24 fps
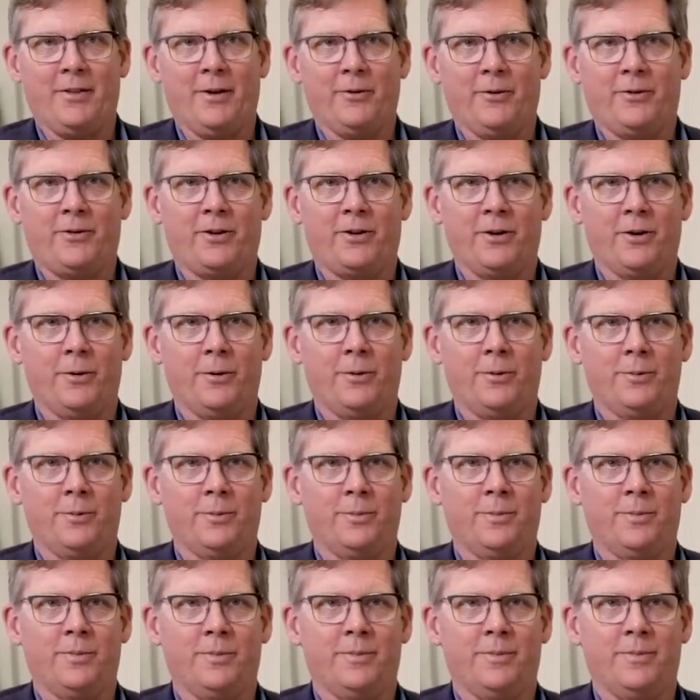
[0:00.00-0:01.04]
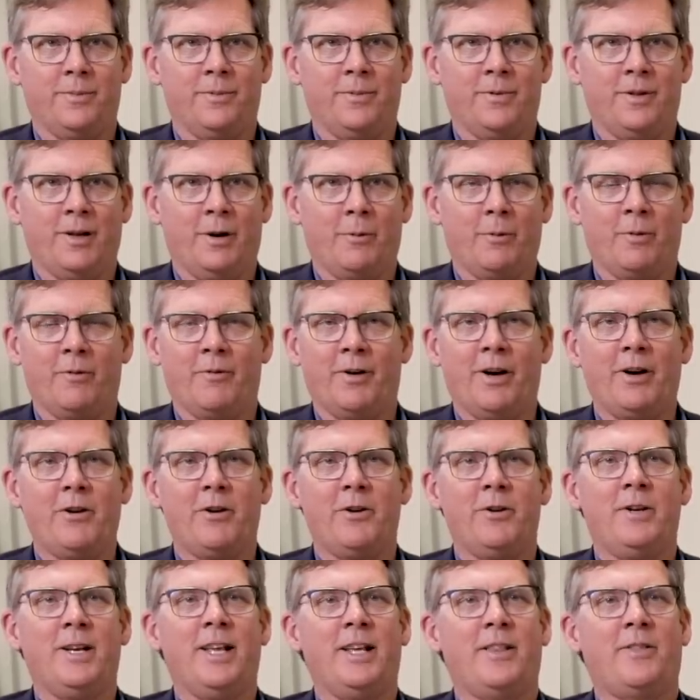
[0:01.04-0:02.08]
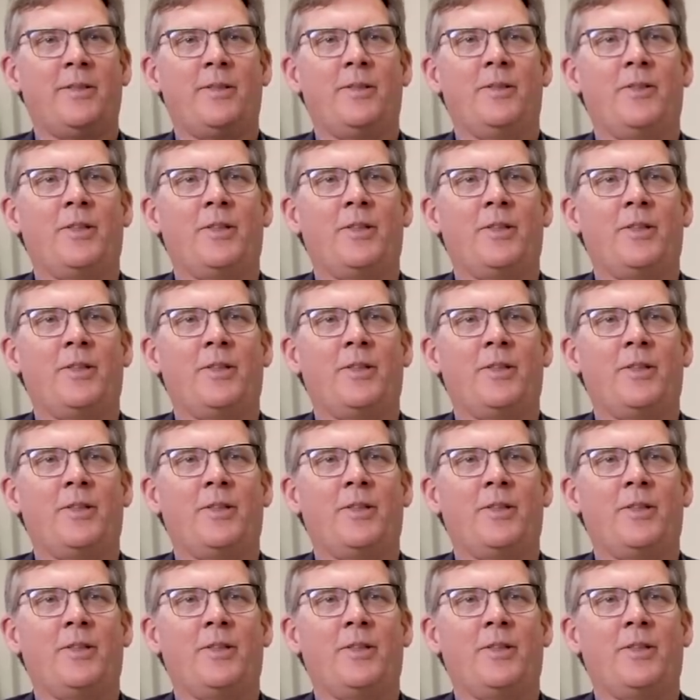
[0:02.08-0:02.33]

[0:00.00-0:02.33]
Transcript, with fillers: those two, there were very unique